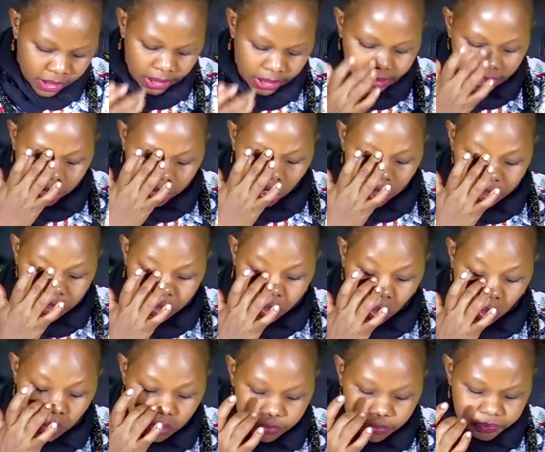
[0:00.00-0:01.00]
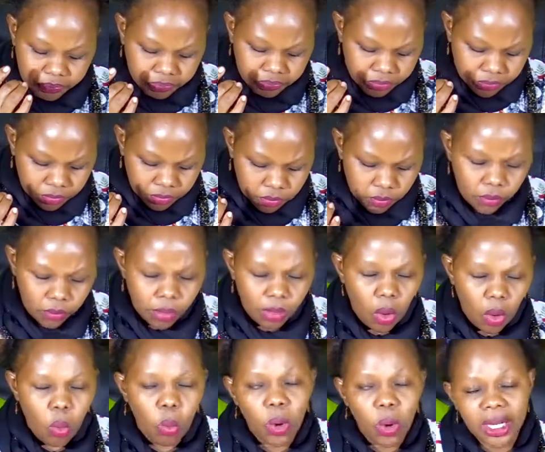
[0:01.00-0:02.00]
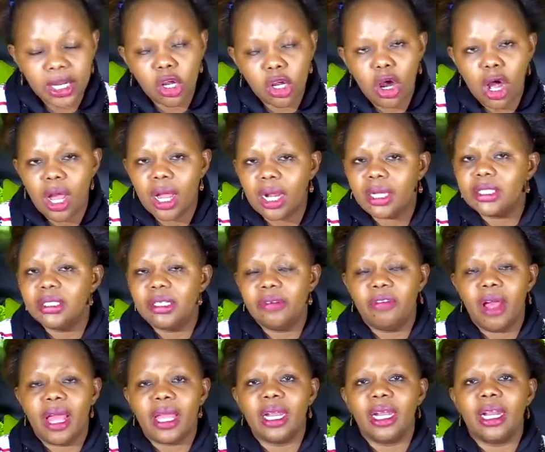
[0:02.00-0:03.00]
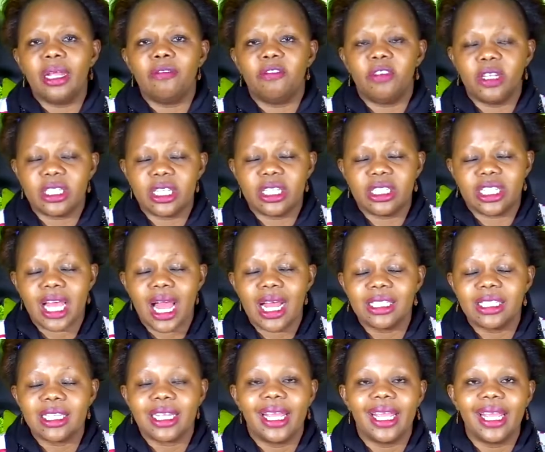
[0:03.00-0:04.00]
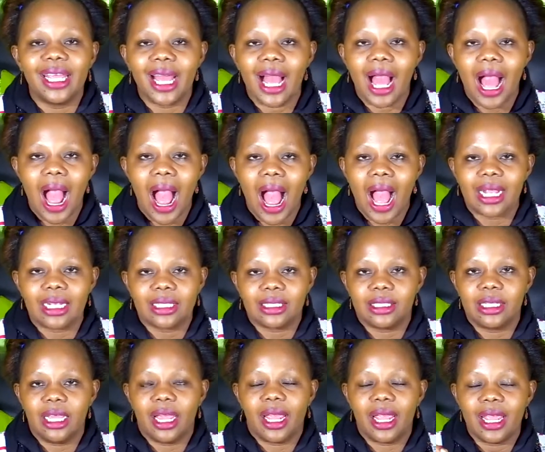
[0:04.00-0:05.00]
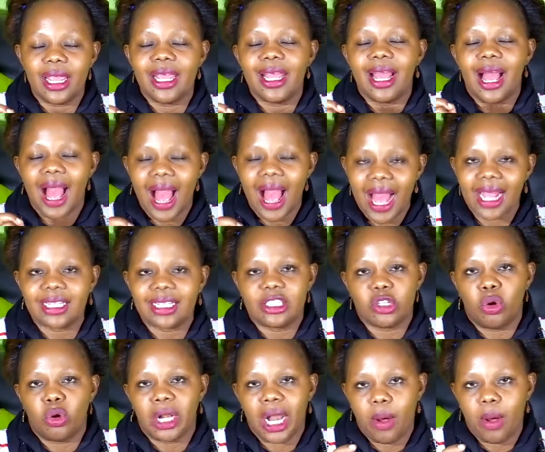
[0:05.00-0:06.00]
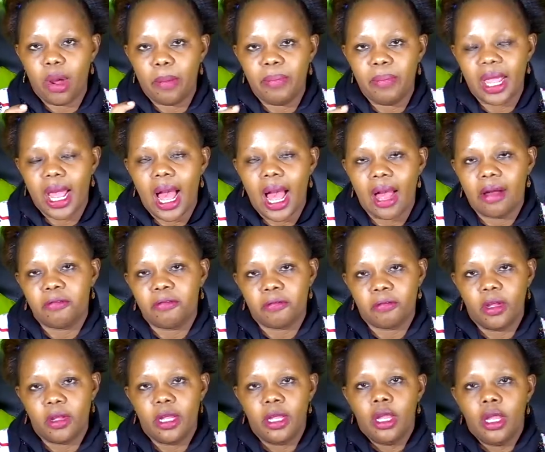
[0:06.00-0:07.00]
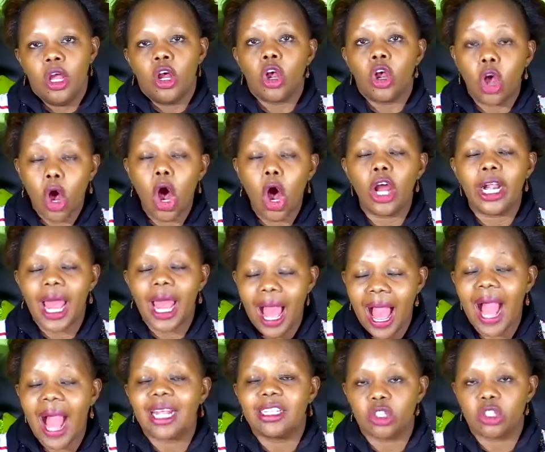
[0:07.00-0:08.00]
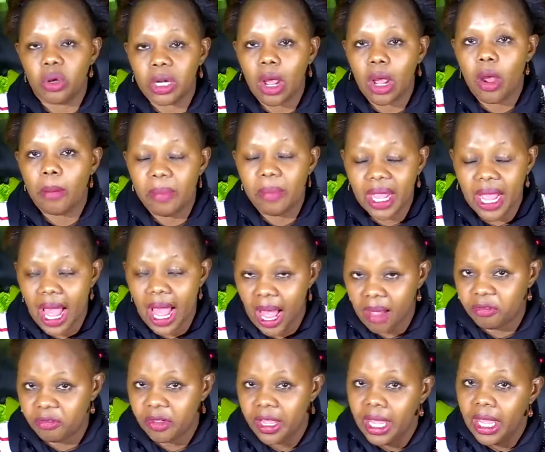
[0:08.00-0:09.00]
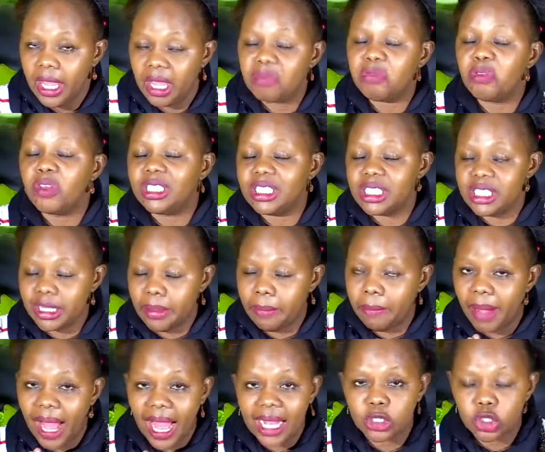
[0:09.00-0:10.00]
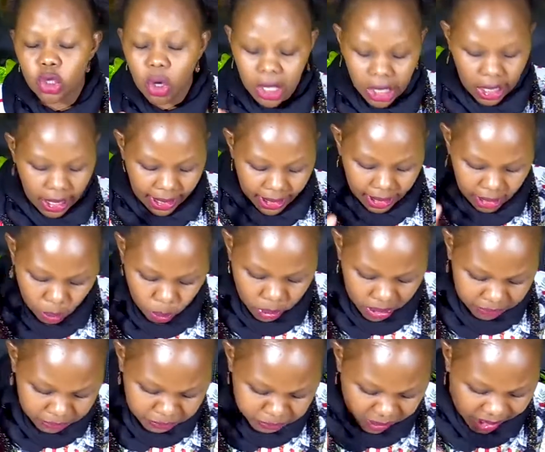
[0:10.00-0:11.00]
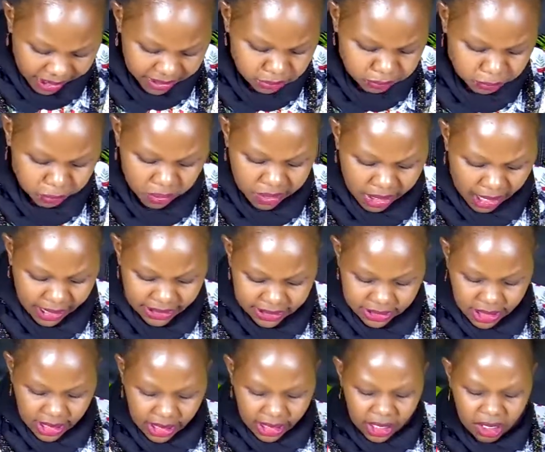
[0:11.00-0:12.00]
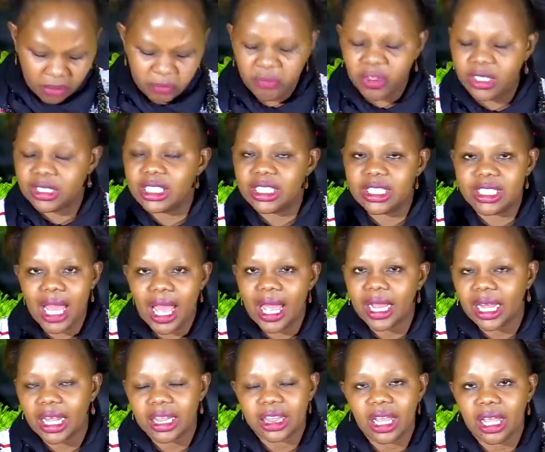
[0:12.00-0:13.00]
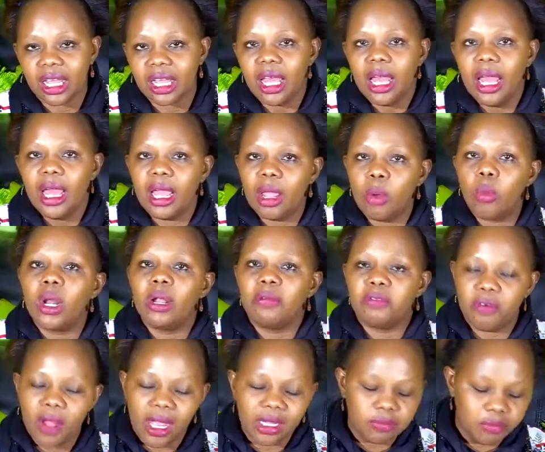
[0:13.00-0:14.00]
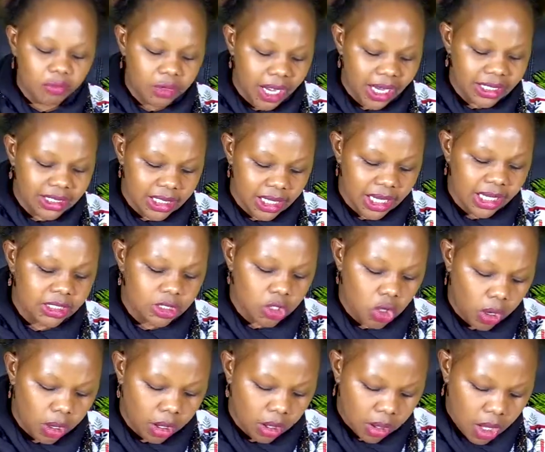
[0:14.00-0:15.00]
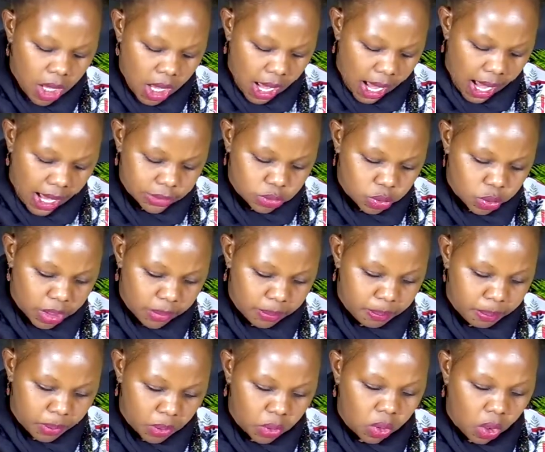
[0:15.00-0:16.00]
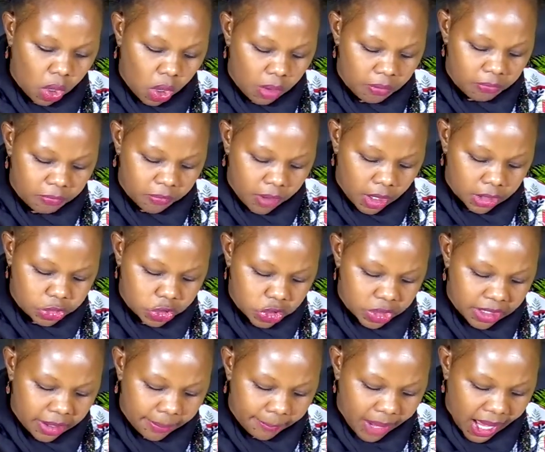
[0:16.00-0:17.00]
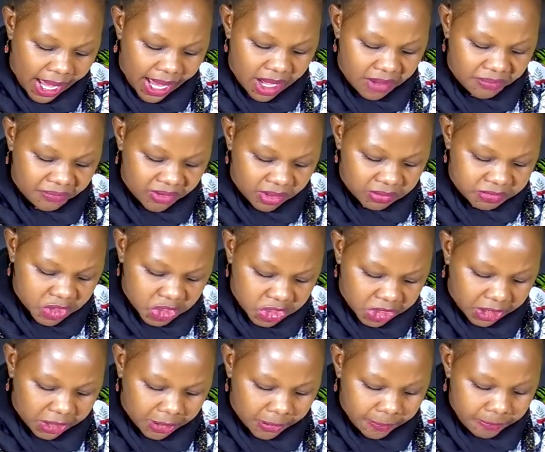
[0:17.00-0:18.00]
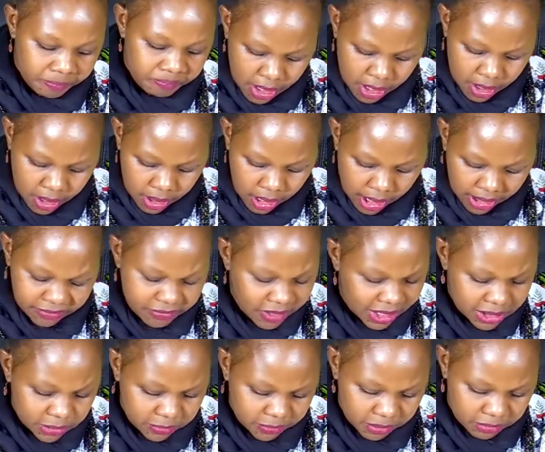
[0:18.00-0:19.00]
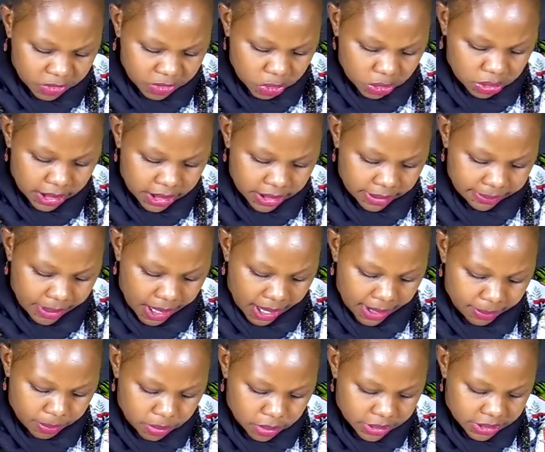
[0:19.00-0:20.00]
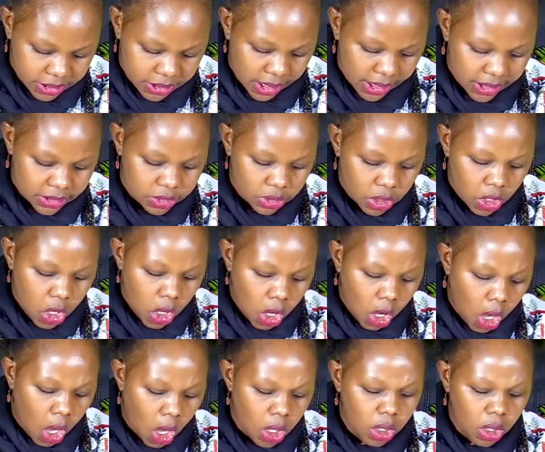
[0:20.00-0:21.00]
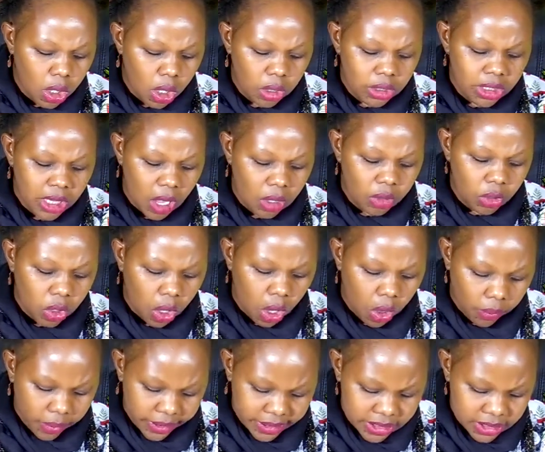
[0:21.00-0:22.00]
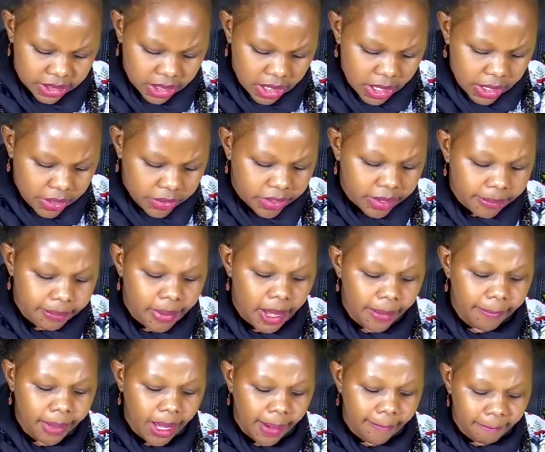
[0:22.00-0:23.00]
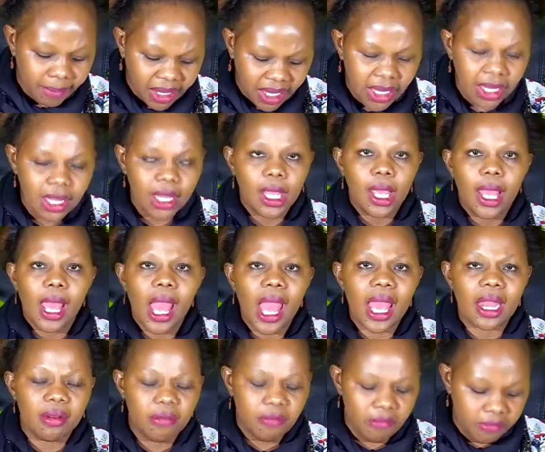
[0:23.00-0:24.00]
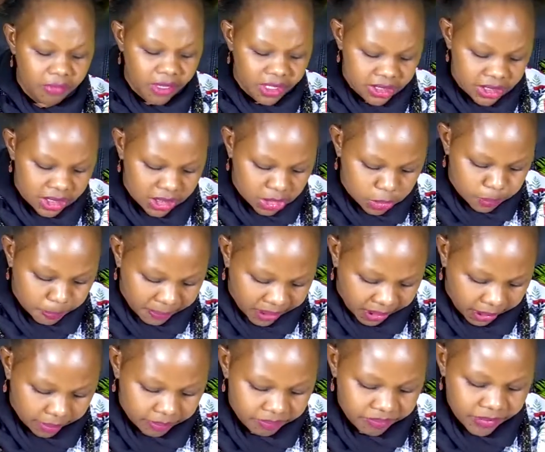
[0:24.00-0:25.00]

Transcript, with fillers: And also, when God divinely visits us, He, act, he acts on our behalf. God acts on our behalf. If it is a battle, He will fight for us. If it is anything, He will fight for us. Let's go uh, to the book of Jeremiah 15 and verse 15. The Bible says, O Lord, thou knowest, remember me and visit me.